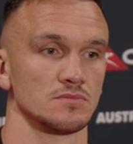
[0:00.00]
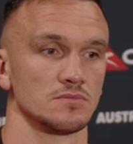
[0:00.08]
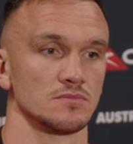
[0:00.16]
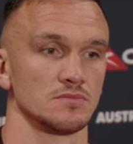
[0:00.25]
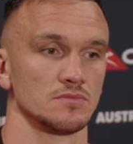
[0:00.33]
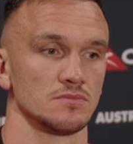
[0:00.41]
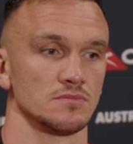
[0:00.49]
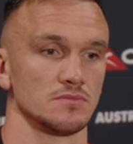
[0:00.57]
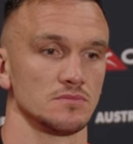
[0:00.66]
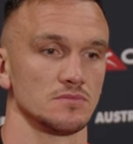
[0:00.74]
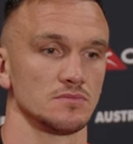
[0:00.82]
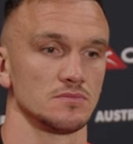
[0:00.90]

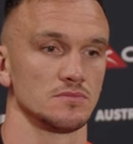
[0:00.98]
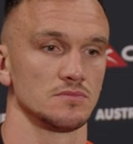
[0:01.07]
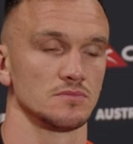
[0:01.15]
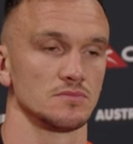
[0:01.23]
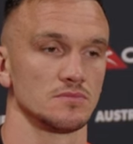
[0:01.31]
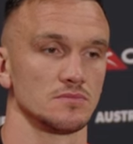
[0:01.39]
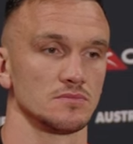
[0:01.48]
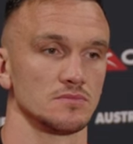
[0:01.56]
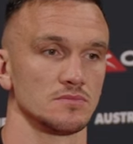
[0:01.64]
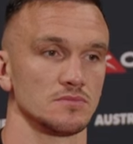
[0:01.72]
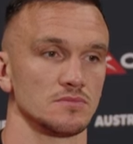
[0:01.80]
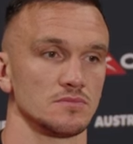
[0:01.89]

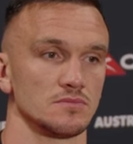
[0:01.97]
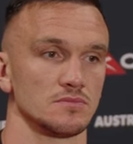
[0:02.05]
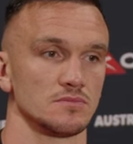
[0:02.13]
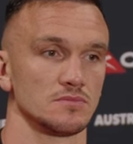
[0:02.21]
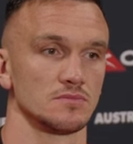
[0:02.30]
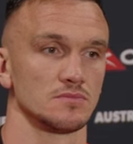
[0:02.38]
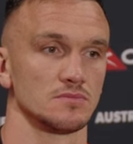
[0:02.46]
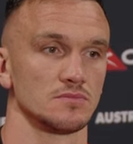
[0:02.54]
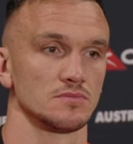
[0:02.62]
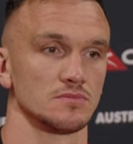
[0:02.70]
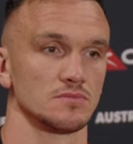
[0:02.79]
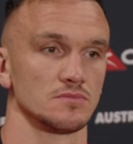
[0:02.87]

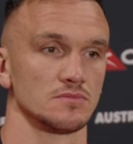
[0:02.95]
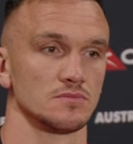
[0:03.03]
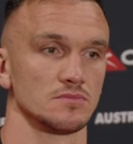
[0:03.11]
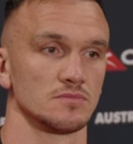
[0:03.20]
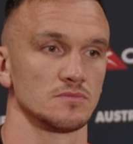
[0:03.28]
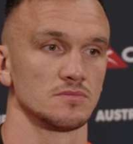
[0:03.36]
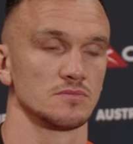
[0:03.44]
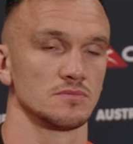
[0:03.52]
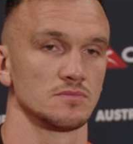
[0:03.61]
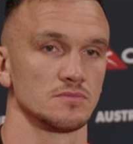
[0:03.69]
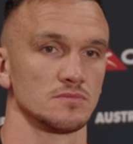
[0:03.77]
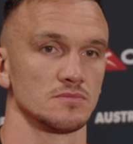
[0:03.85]

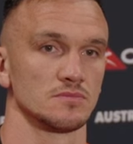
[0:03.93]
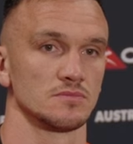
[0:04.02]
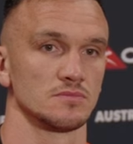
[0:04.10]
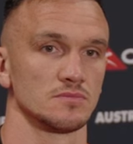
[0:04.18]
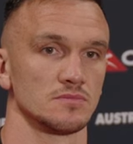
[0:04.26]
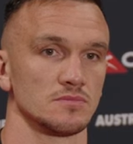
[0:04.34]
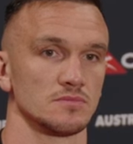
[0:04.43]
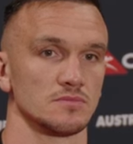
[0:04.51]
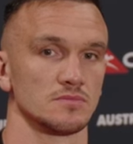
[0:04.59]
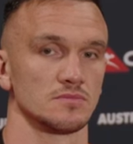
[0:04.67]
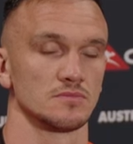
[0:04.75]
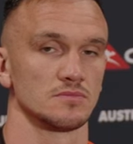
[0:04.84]

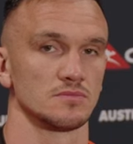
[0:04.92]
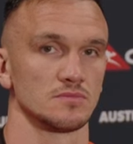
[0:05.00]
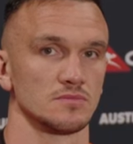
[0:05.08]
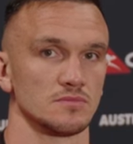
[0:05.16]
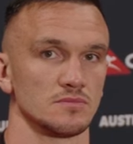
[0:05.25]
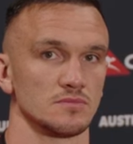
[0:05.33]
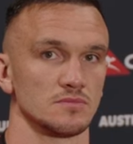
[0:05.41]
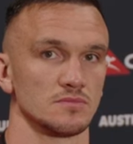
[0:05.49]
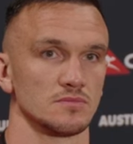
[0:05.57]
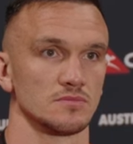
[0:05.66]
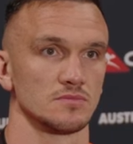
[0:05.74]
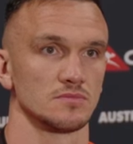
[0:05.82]

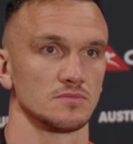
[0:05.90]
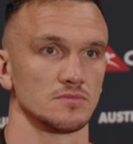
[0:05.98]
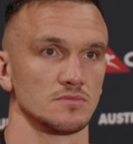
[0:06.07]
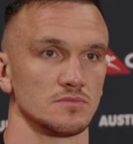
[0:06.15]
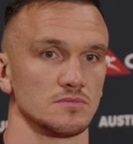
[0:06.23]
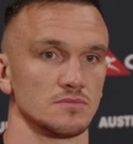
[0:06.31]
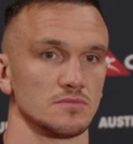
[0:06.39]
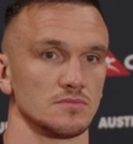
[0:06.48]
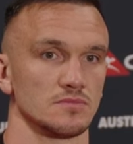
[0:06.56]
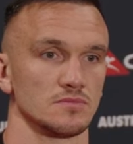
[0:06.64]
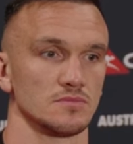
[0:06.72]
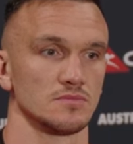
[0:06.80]

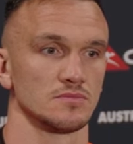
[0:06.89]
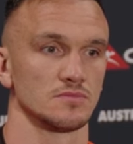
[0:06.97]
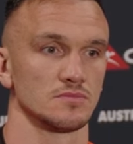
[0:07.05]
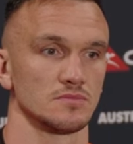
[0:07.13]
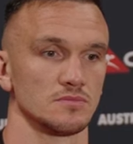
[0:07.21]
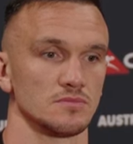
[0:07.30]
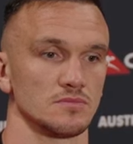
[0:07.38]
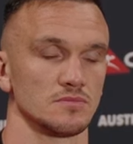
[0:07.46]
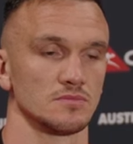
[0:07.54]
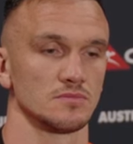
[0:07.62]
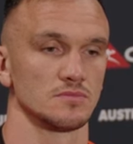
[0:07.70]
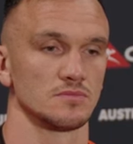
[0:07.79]

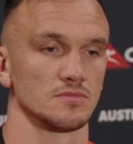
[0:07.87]
[no speech]